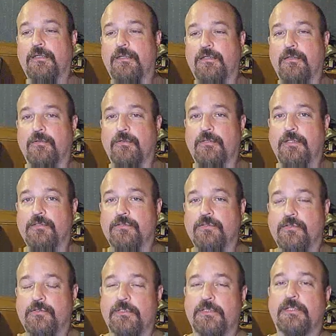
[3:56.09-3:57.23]
you know things are
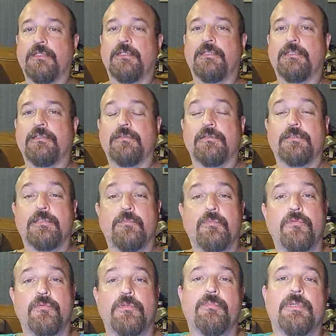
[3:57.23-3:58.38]
usually not that
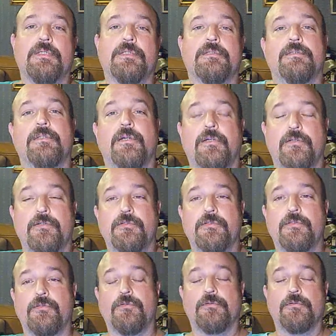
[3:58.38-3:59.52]
simple with my daughter,
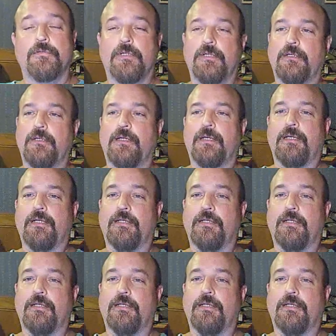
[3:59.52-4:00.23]
so I